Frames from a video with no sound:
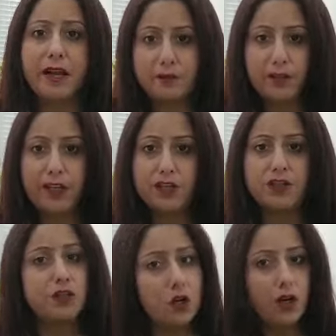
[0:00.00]
the
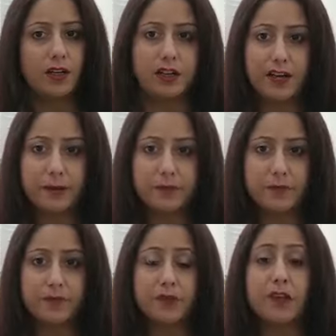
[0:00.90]
application online.
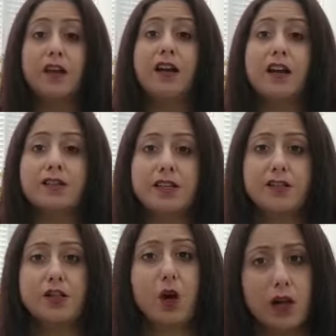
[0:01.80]

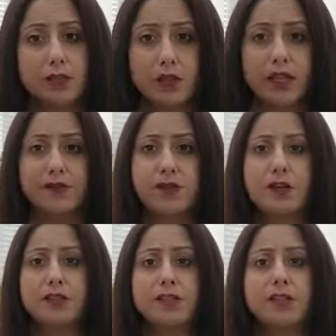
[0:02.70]
IRCC also gives an
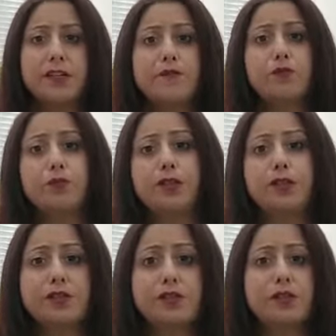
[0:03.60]
alternative to
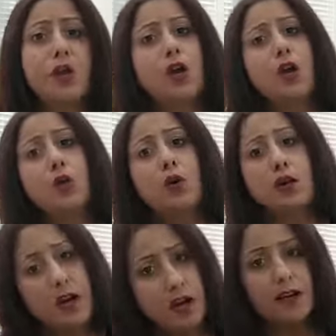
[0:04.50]
persons who
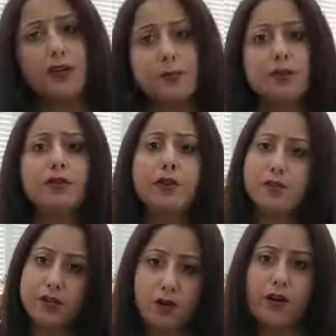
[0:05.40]
are unable to
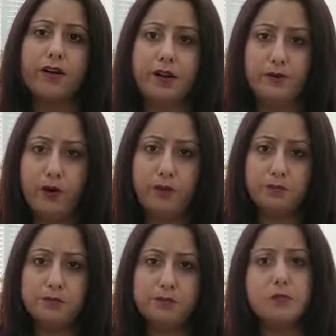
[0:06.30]
use an online
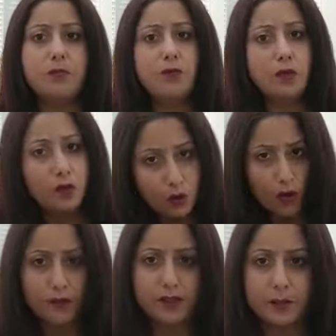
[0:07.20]
form
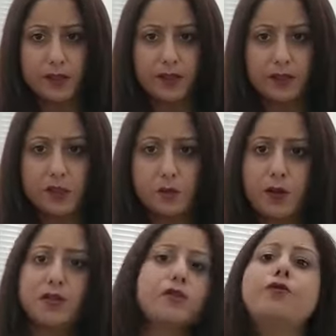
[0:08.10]
of submitting the
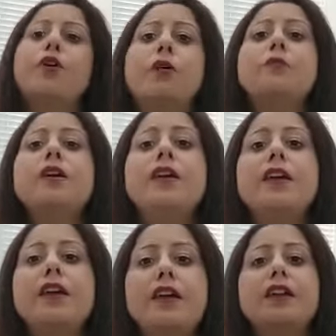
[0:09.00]
sponsor form
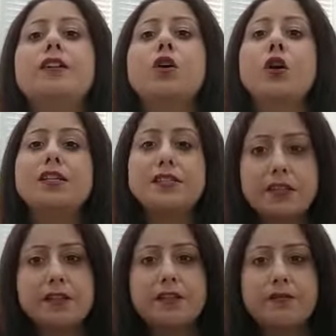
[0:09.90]
in an
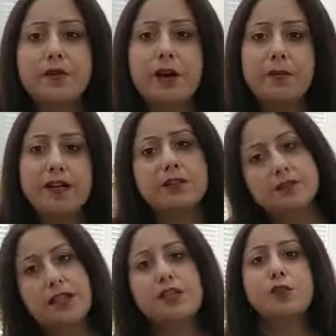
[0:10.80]
alternative format,
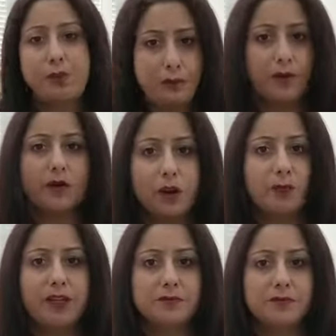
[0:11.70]
that is paper copy.